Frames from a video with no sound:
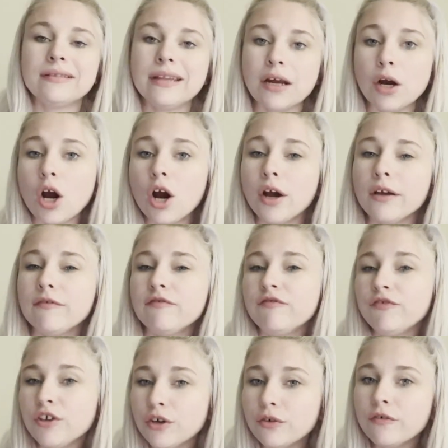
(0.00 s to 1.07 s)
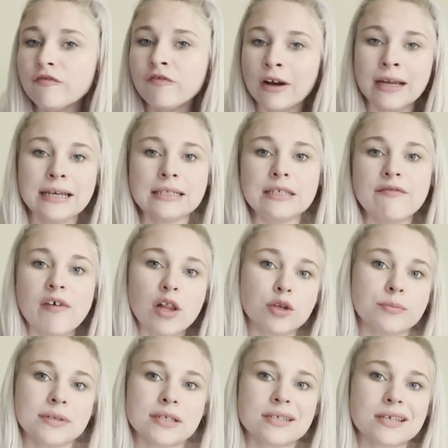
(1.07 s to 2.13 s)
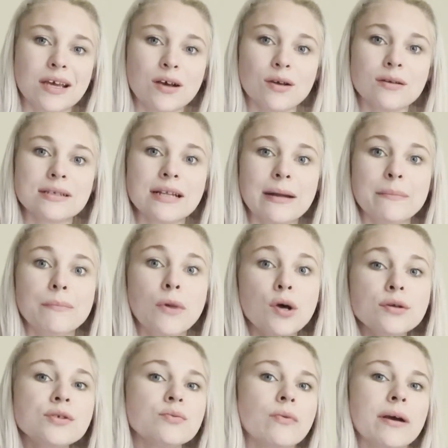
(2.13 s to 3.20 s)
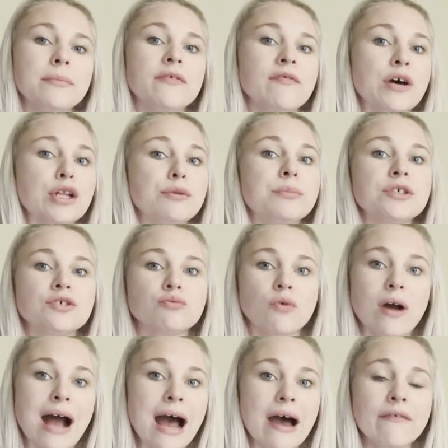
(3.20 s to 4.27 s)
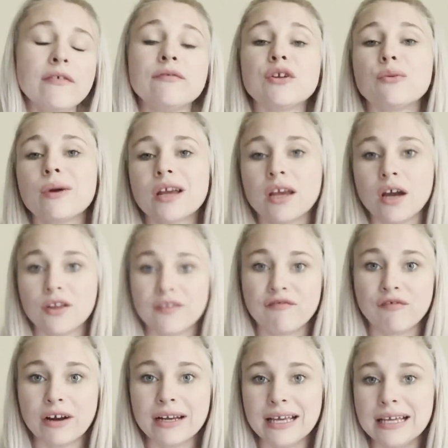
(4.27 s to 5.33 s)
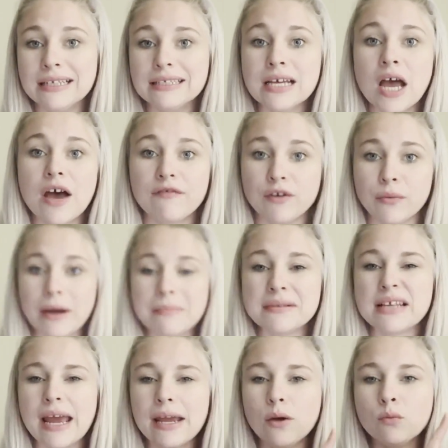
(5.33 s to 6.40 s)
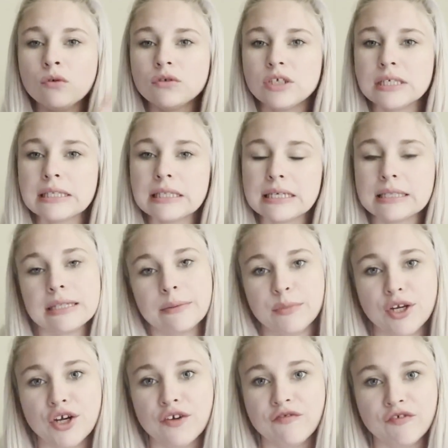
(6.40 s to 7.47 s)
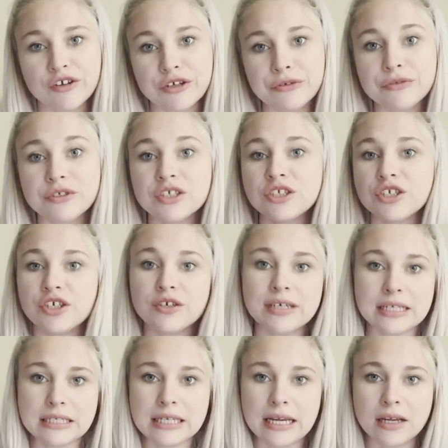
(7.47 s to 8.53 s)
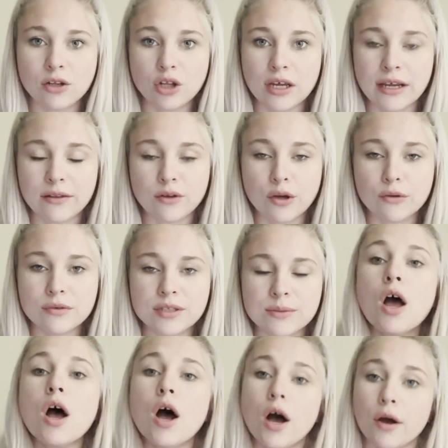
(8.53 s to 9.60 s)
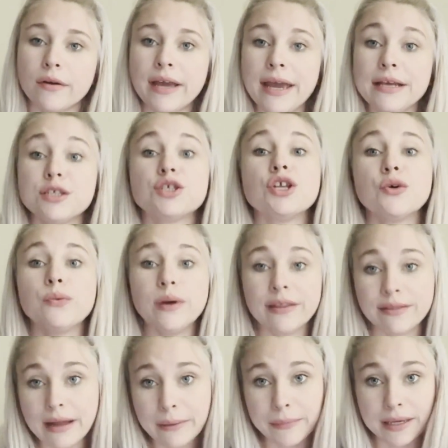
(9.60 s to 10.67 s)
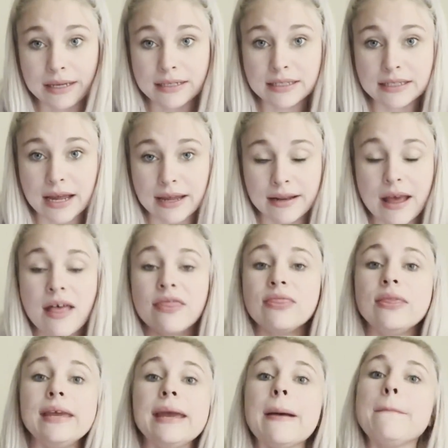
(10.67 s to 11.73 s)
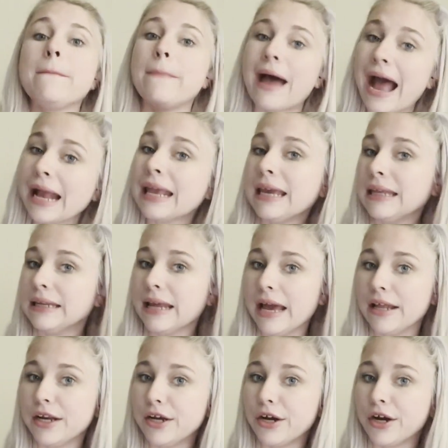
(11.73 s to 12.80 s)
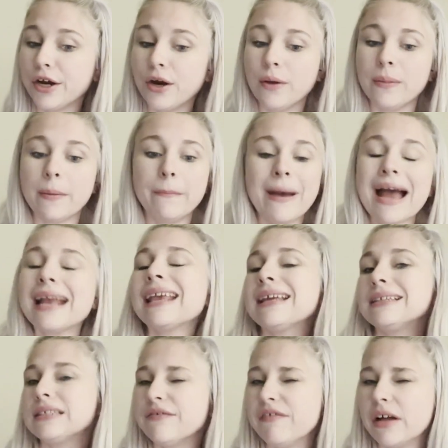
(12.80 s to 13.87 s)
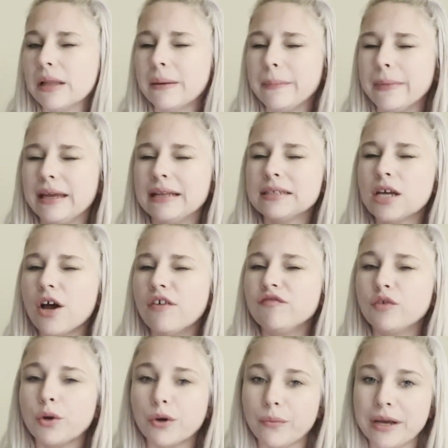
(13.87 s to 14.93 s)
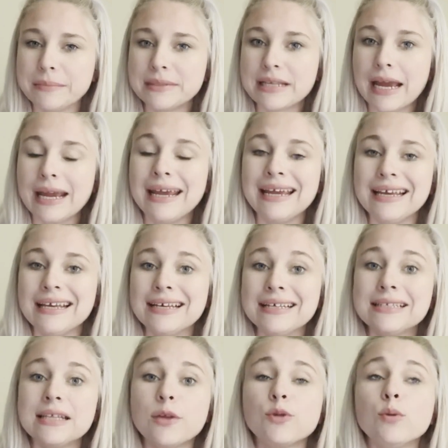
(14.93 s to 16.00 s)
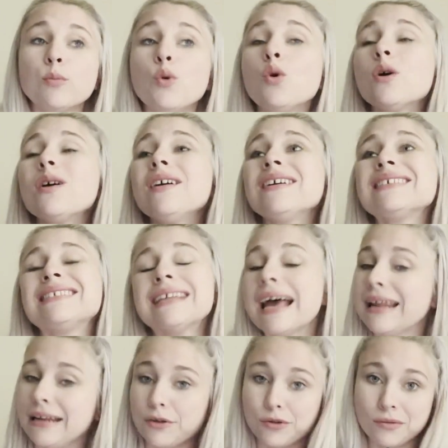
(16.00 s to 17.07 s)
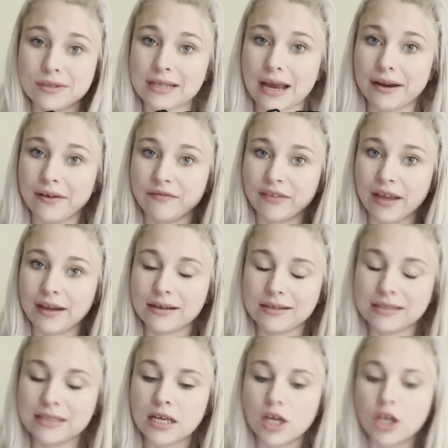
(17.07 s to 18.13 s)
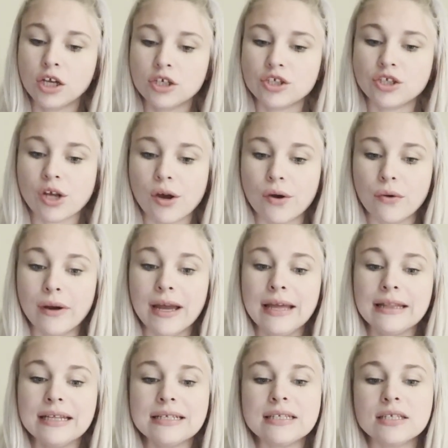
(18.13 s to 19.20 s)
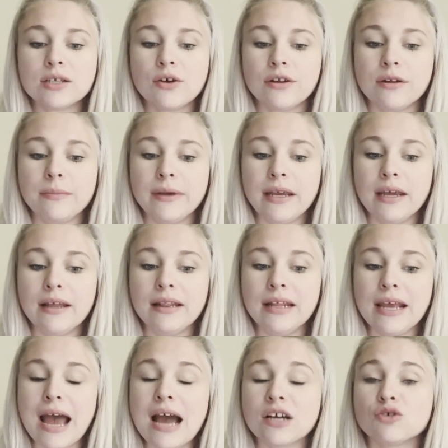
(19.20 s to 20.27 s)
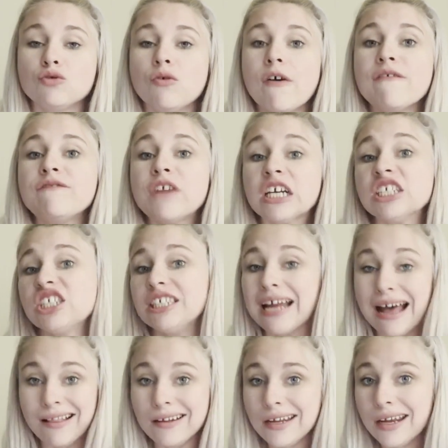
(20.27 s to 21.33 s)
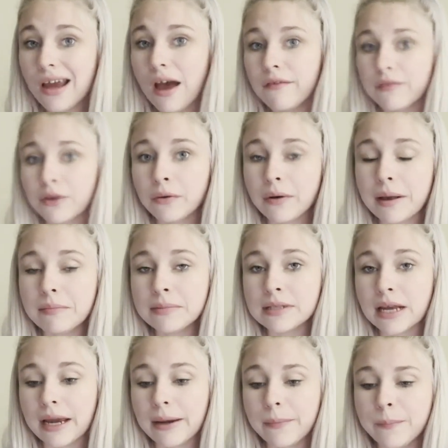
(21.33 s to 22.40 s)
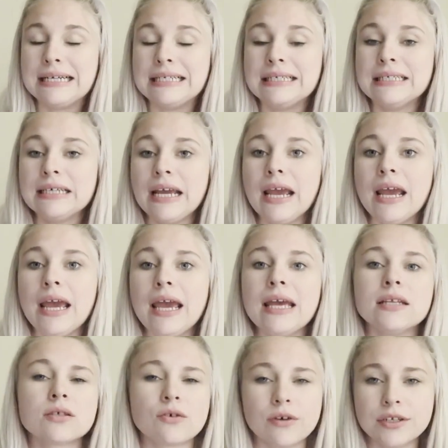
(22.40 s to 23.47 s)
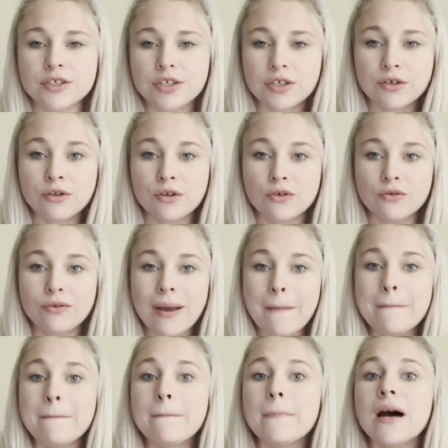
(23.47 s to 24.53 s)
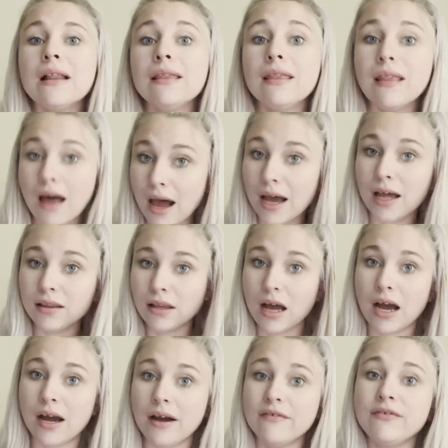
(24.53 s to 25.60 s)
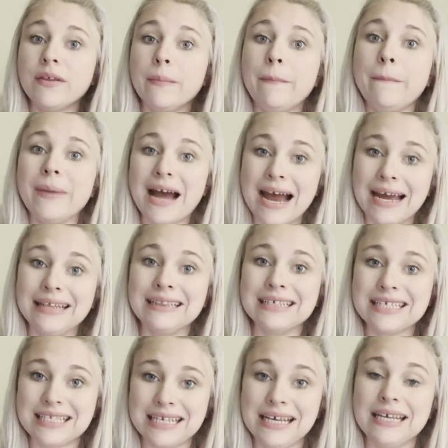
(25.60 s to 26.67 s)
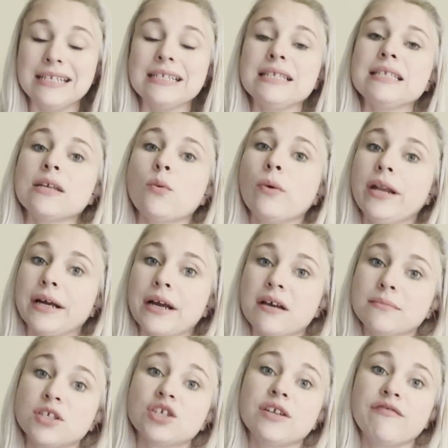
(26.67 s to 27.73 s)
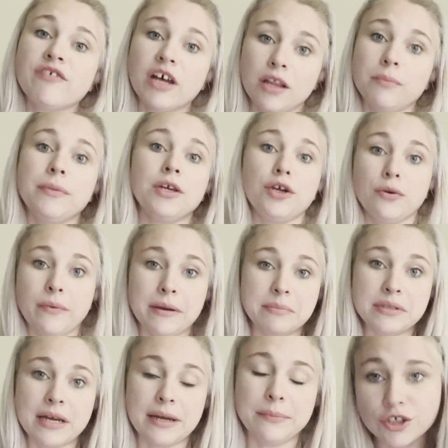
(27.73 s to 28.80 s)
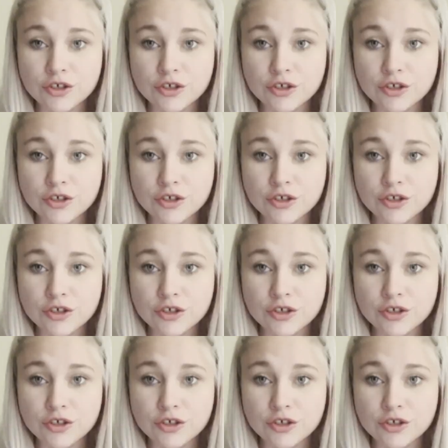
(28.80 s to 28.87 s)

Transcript: There are a few front-end developer skills that most web developers will have if they're working on the front end of your website, and we'll just list them here for you just so you can take a look at those. Okay, so with that being said, the back-end editor and the back-end development of your website is the more technical side of things. So this is going to be the actual functionality of your website, and it's going to include a lot of the behind the scenes when it comes to developing your website.